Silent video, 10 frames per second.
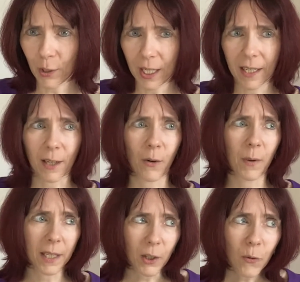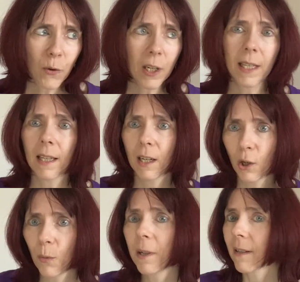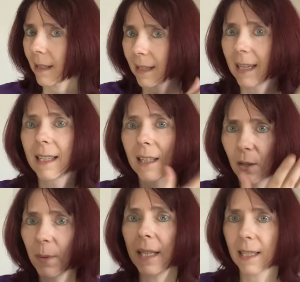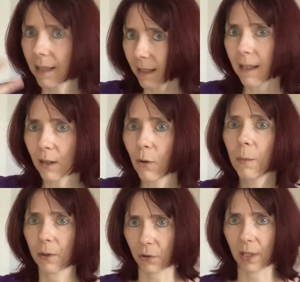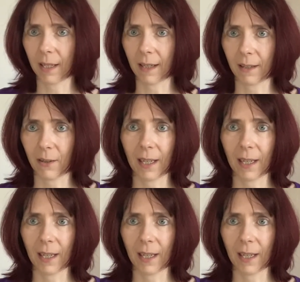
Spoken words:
years ago were usually the nobles and the kings and queens and the nobles in the country.